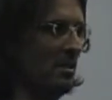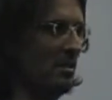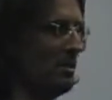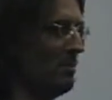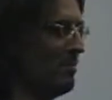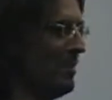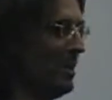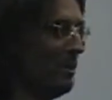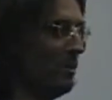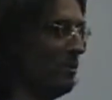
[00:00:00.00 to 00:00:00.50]

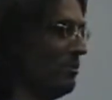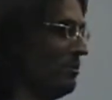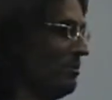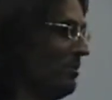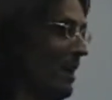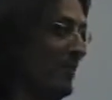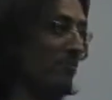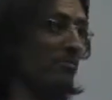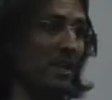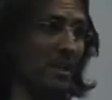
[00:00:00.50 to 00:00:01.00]
no matter who
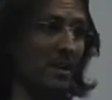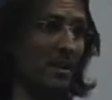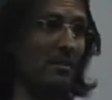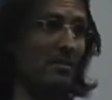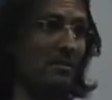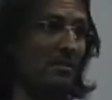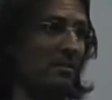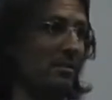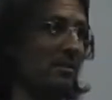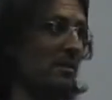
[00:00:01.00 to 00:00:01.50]
you have now,
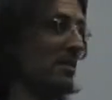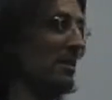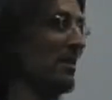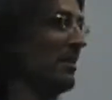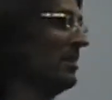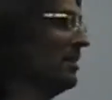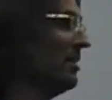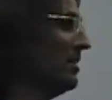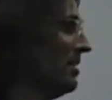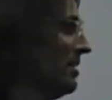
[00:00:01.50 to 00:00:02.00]

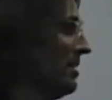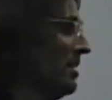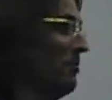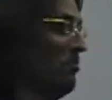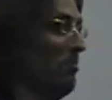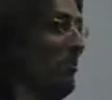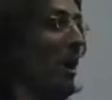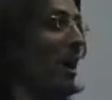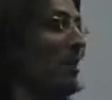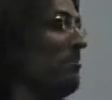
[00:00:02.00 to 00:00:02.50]

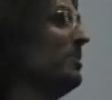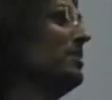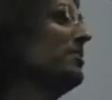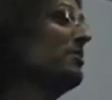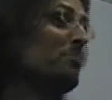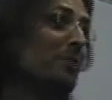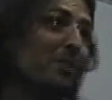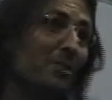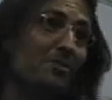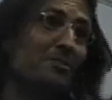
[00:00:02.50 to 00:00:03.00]
it might be
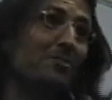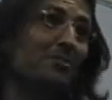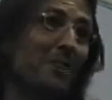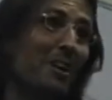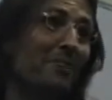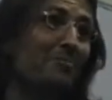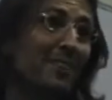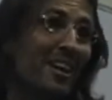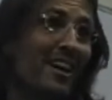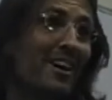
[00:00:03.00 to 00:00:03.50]
the person you
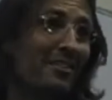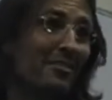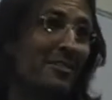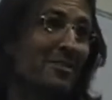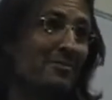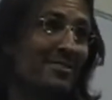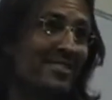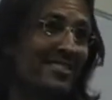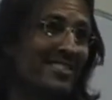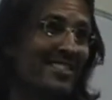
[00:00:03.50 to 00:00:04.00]
have now
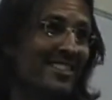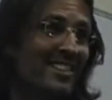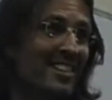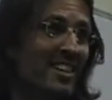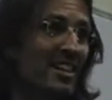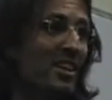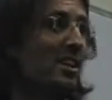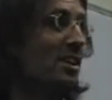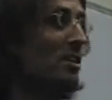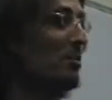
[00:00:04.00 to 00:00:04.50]
even, hmm.
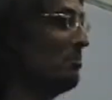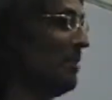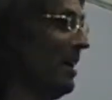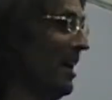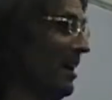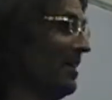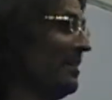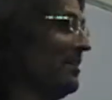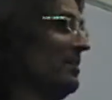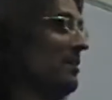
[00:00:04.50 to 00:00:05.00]

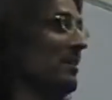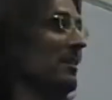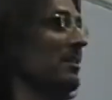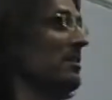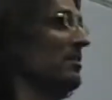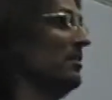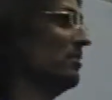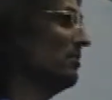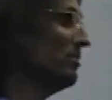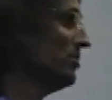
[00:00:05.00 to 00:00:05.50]
but
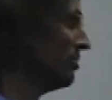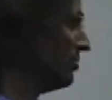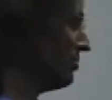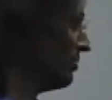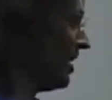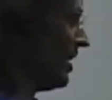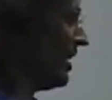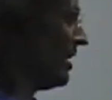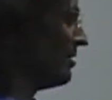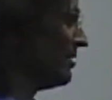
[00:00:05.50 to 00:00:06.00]

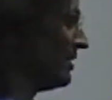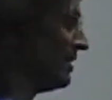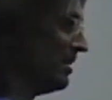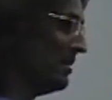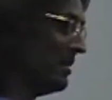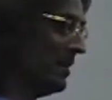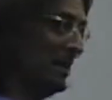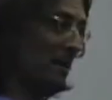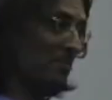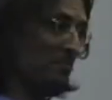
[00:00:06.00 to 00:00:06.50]
you are
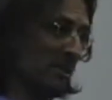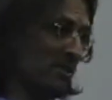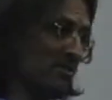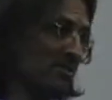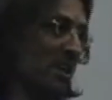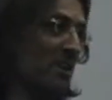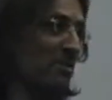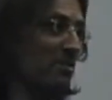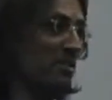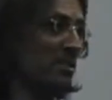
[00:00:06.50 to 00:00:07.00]

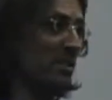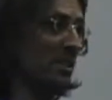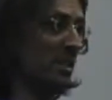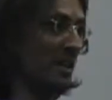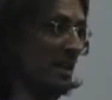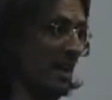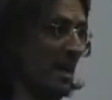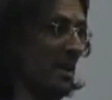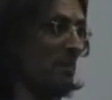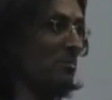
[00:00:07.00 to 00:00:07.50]

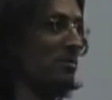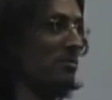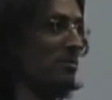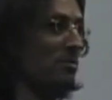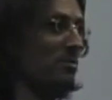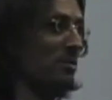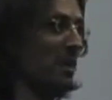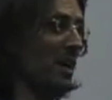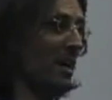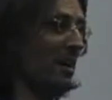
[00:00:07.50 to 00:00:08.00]
potentially able to
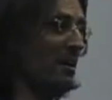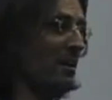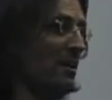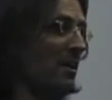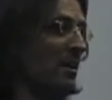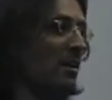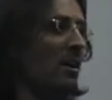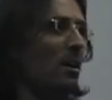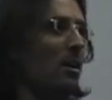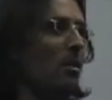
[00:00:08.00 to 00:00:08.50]
do that.
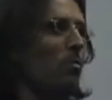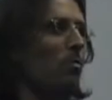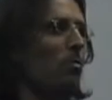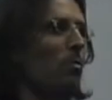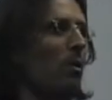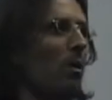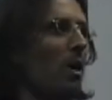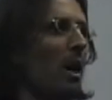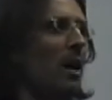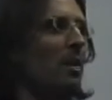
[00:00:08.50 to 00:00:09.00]

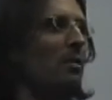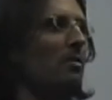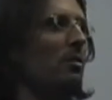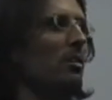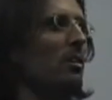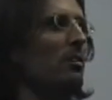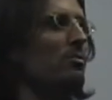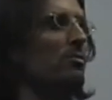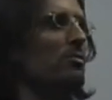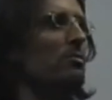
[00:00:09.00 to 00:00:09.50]
Why
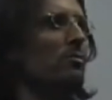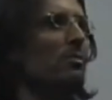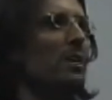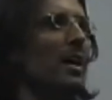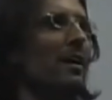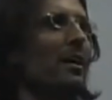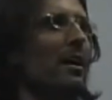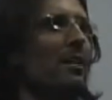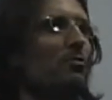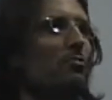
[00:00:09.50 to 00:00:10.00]
not do
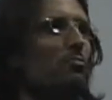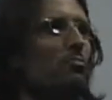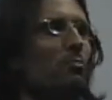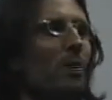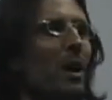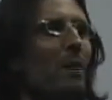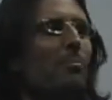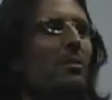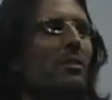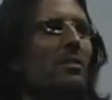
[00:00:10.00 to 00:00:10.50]
that as
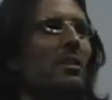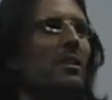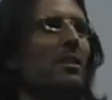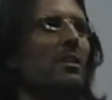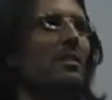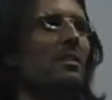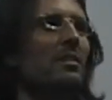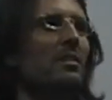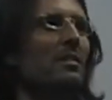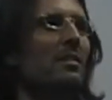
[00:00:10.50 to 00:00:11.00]

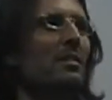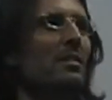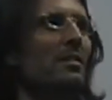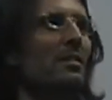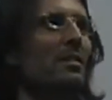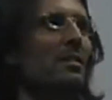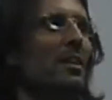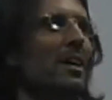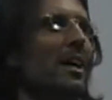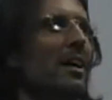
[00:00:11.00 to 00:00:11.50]
rapidly
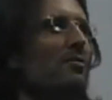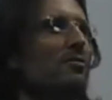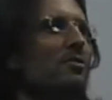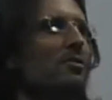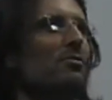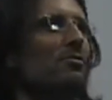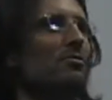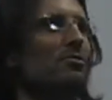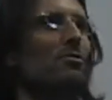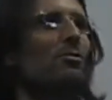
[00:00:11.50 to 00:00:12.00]
as
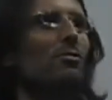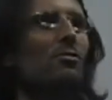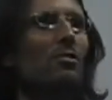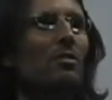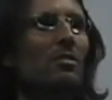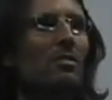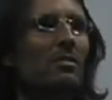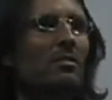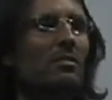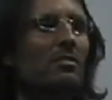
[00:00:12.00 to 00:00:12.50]
is
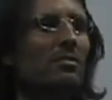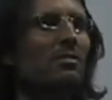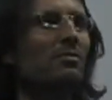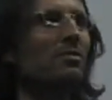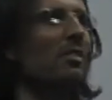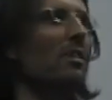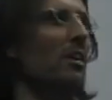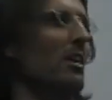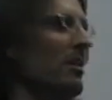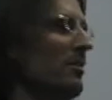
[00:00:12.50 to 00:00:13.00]
your
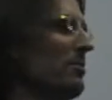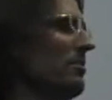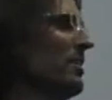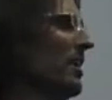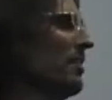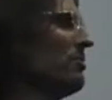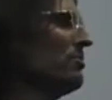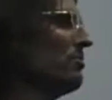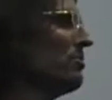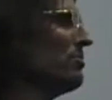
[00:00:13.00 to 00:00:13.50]
desire,
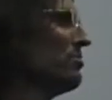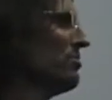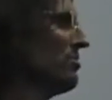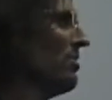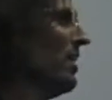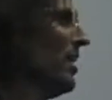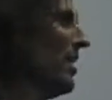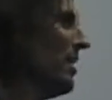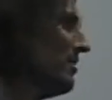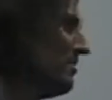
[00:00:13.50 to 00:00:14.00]
that your
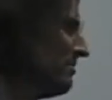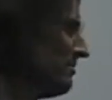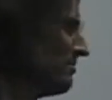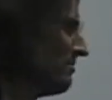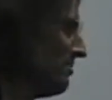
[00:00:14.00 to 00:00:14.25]
desire